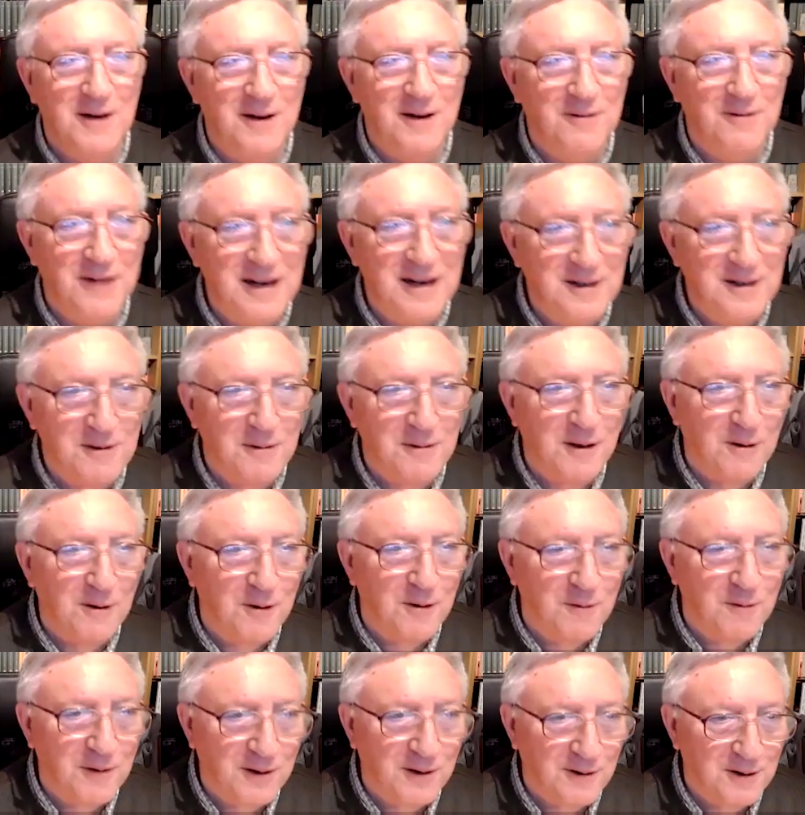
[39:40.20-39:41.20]
Read something
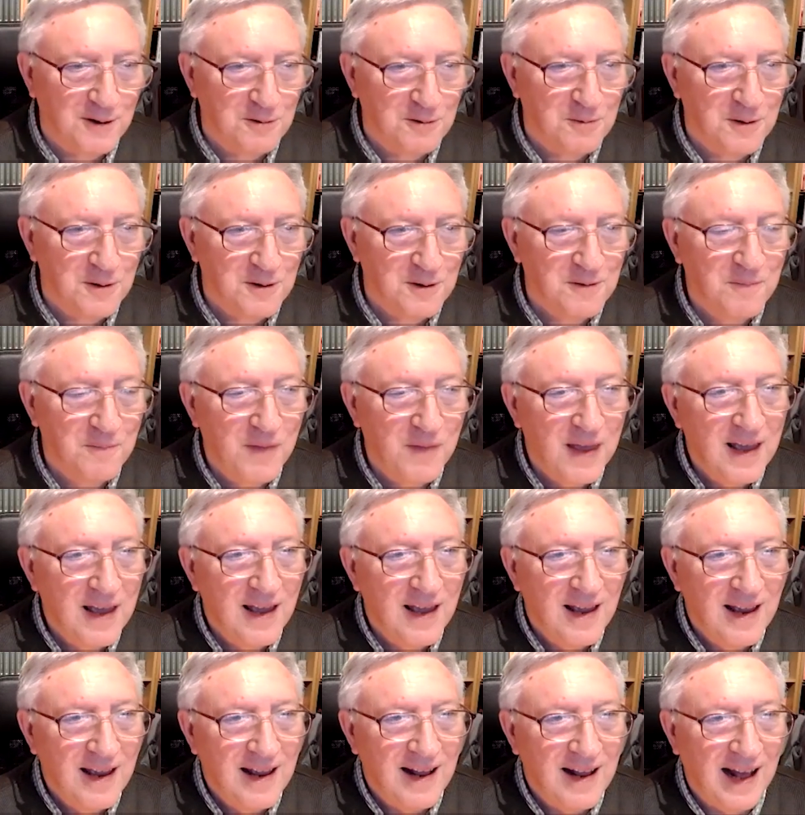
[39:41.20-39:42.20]
over Christmas.
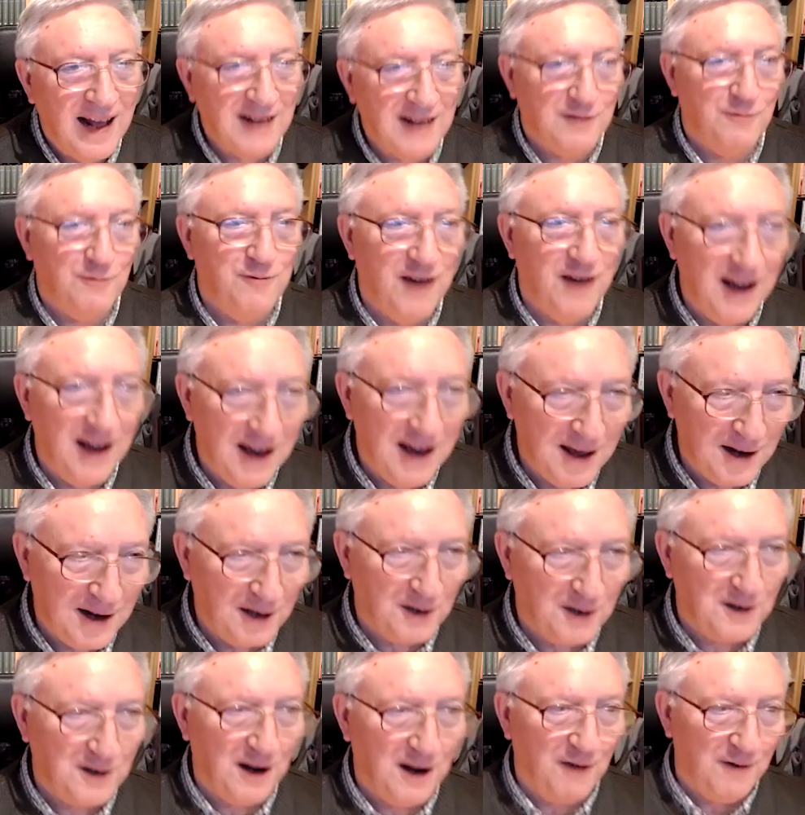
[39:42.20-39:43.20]
That's fiery
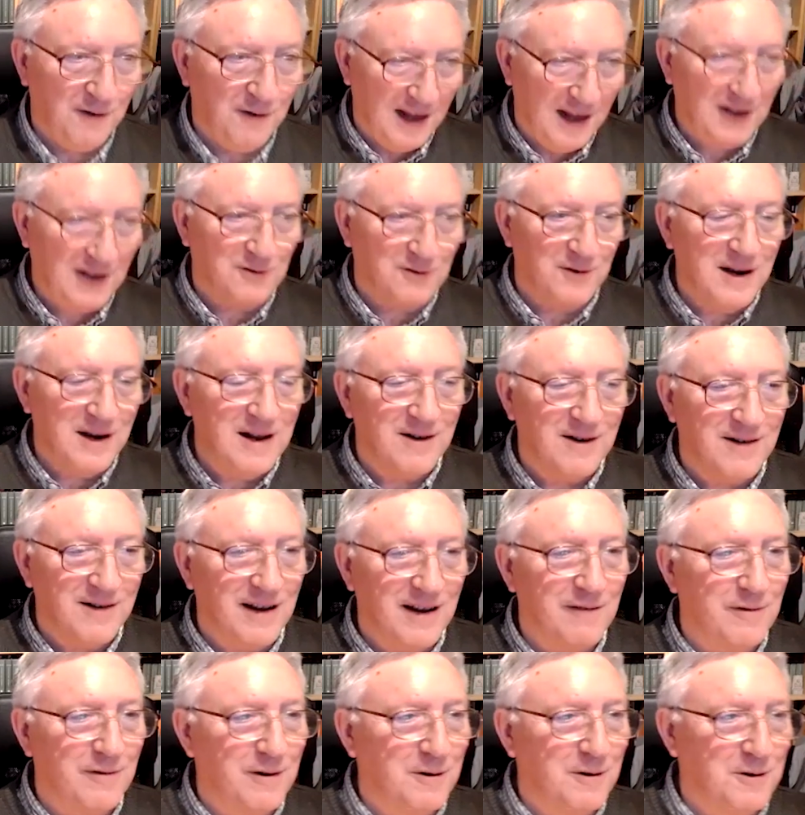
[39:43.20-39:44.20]
stuff, and that's real
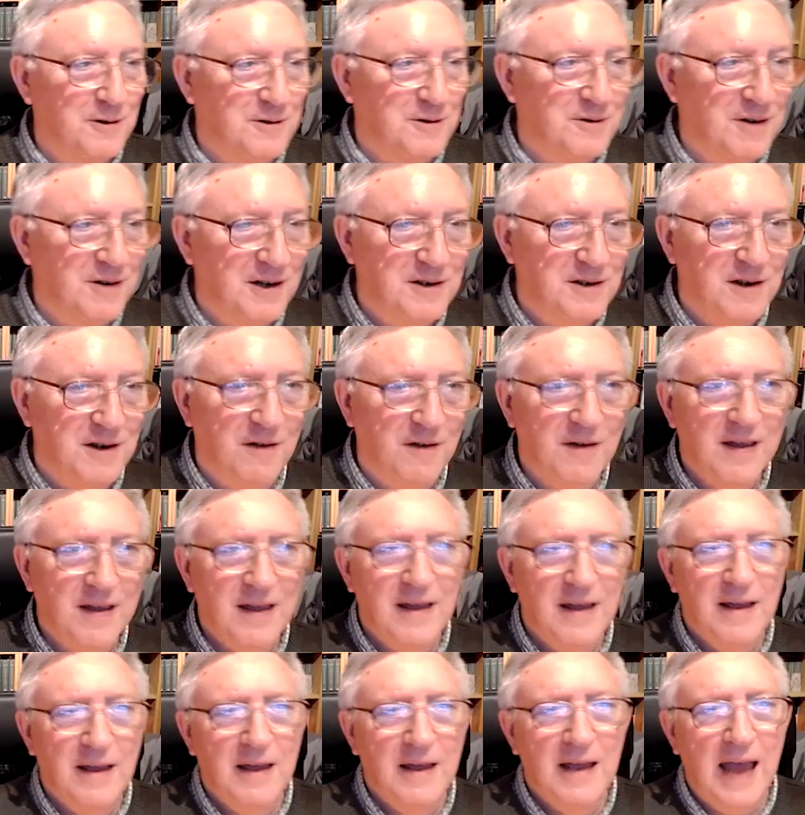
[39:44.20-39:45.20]
revolutionary stuff.
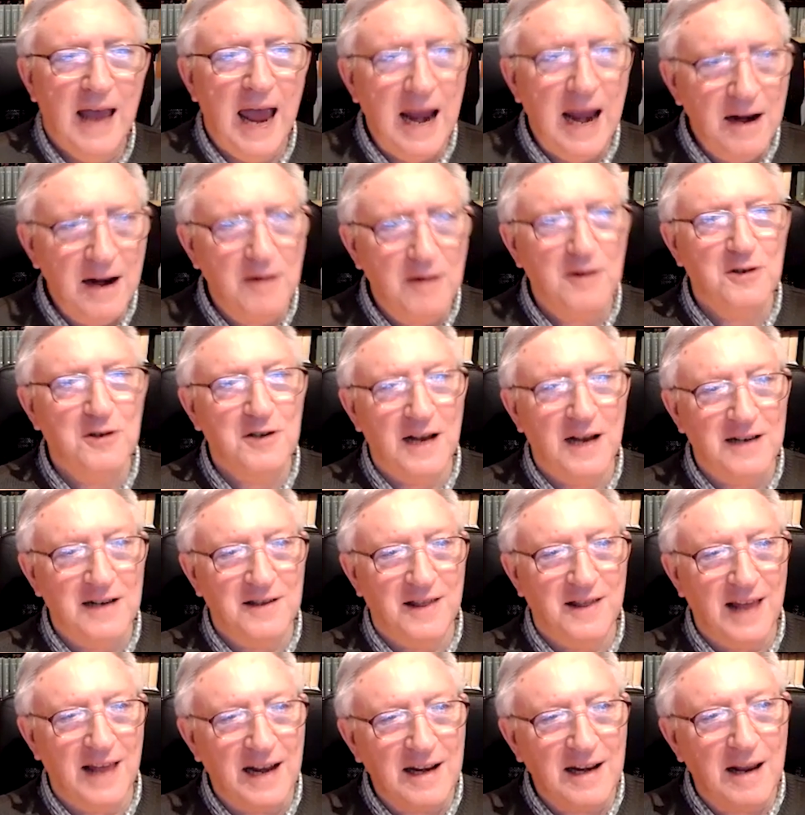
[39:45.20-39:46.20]
Engels says
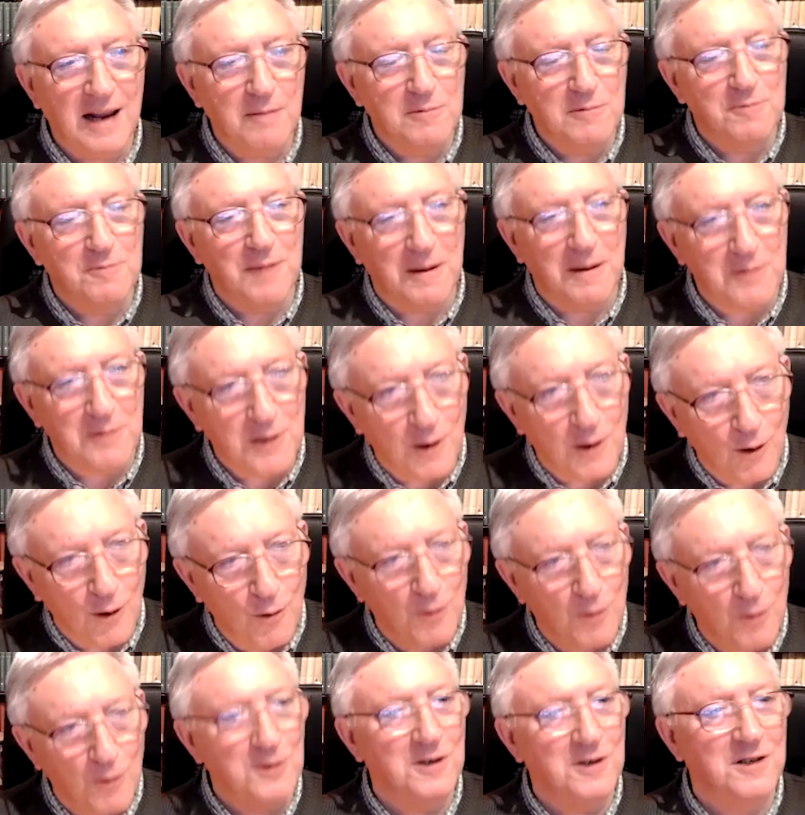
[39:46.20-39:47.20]
that that comes perhaps
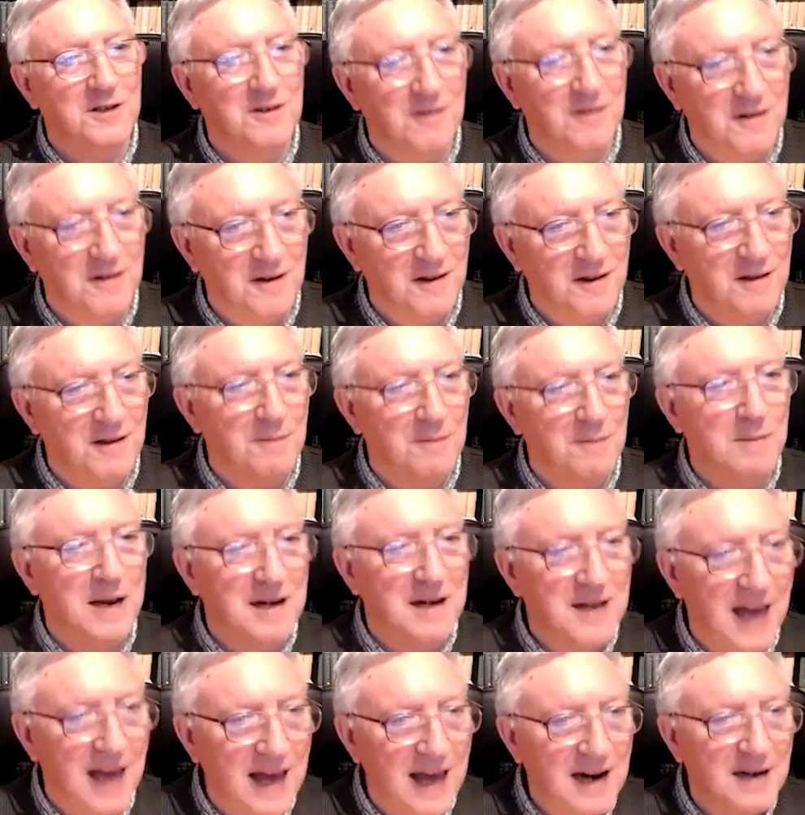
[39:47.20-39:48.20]
closest to, to the
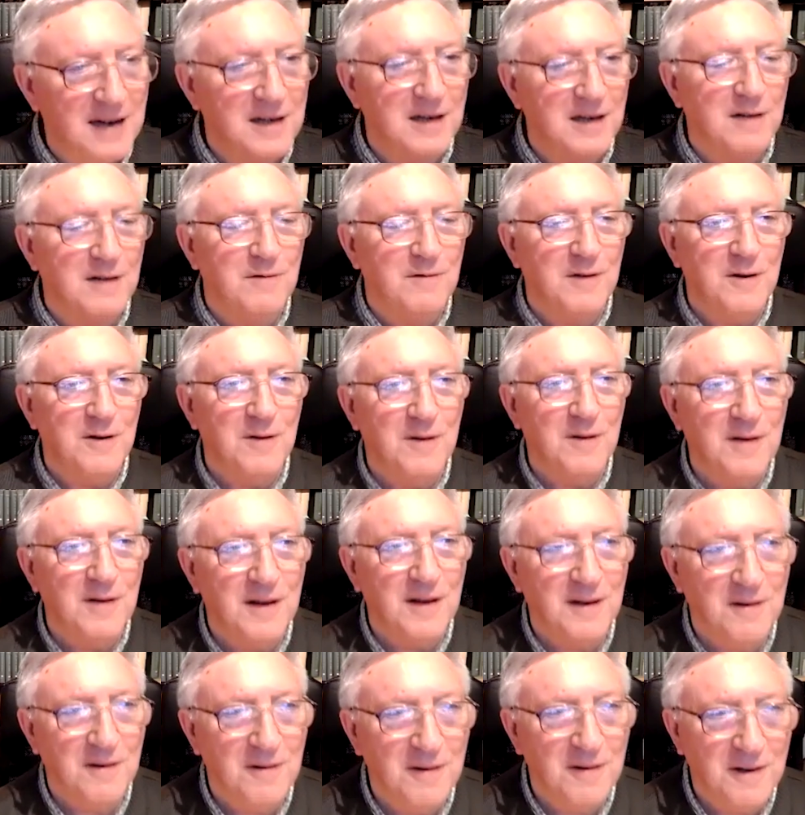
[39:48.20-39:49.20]
mentality of the early,
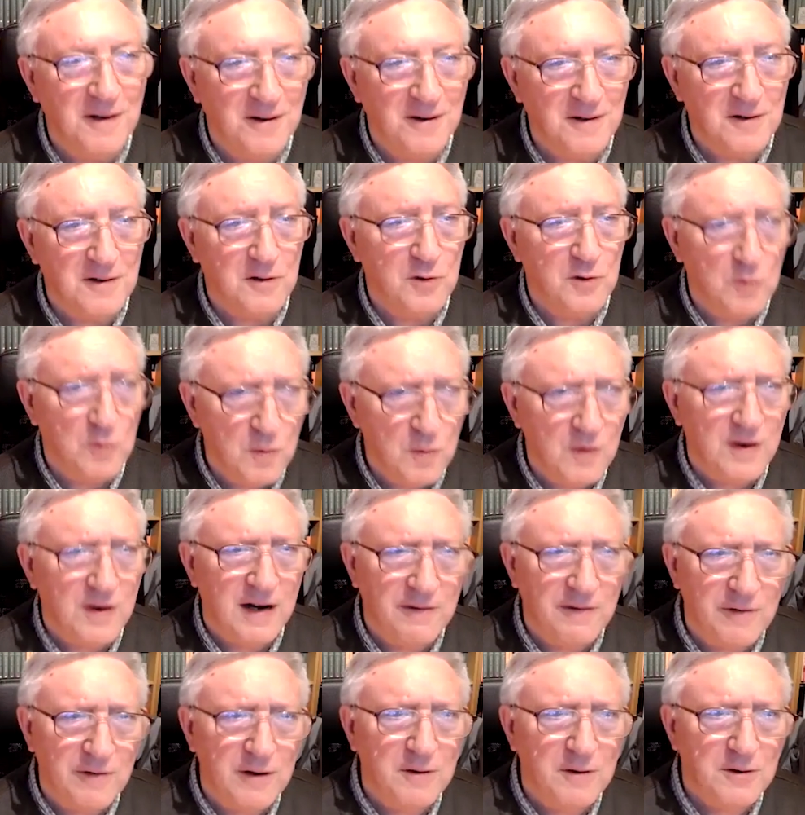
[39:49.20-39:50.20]
early Christians, who were
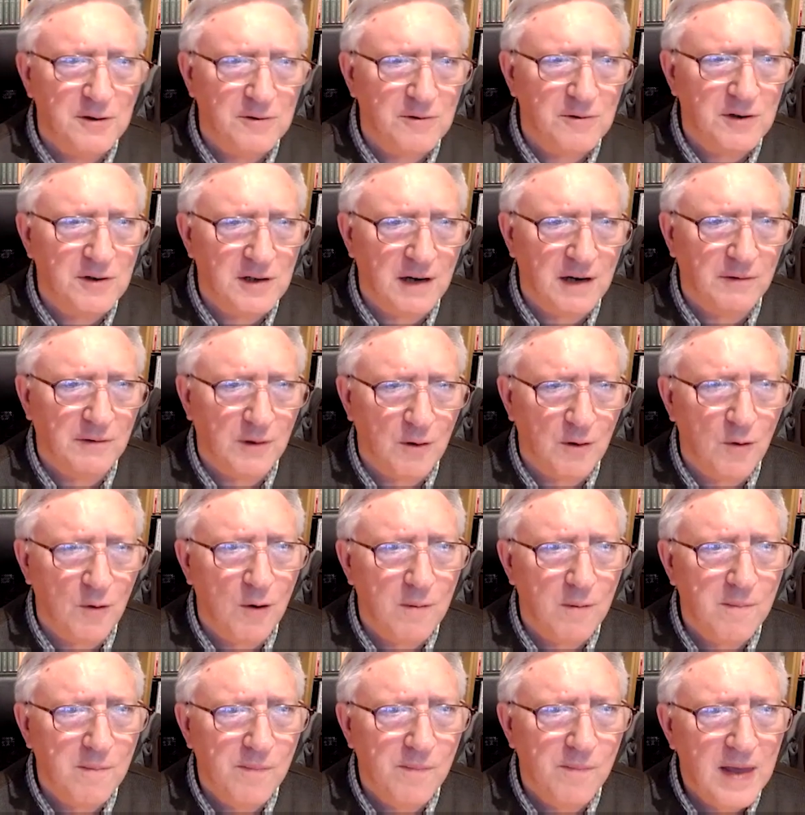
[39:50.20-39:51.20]
revolutionaries after all.
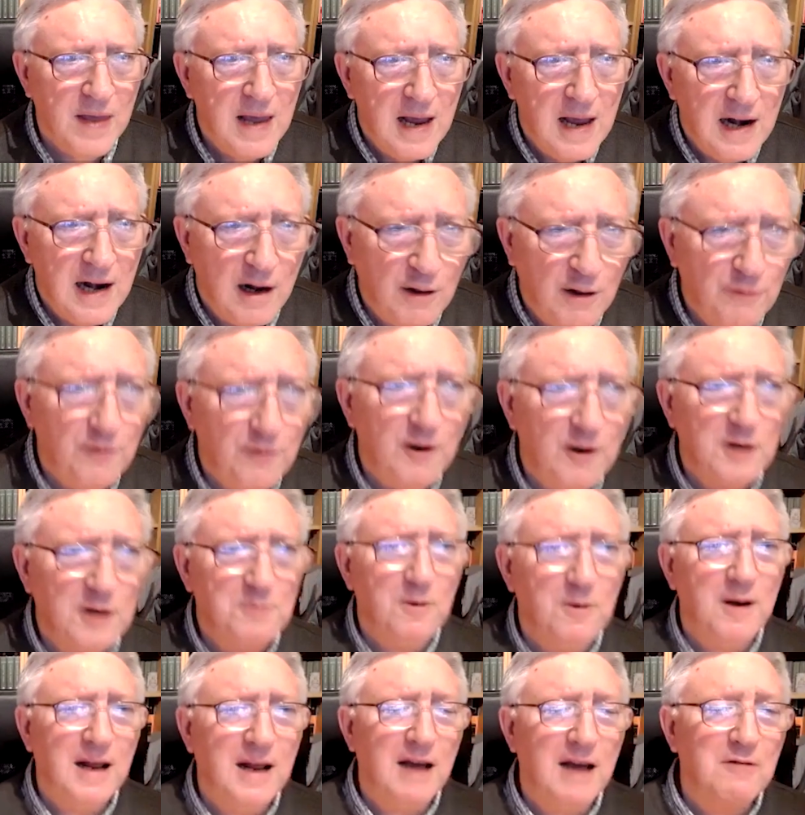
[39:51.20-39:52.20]
Now, the first
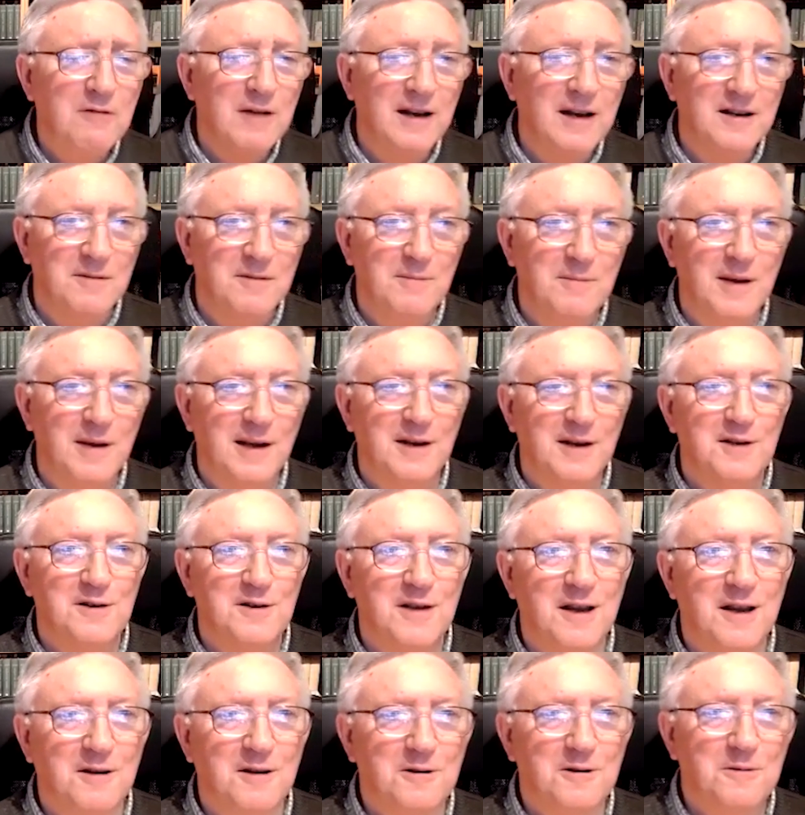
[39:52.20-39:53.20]
point I would like to make is
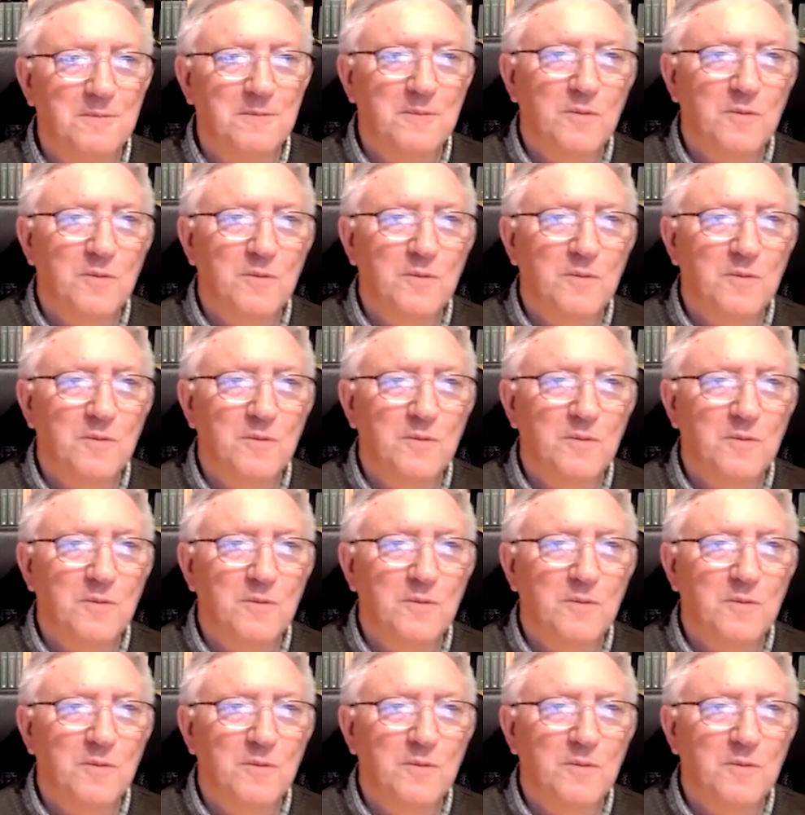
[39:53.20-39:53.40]
this.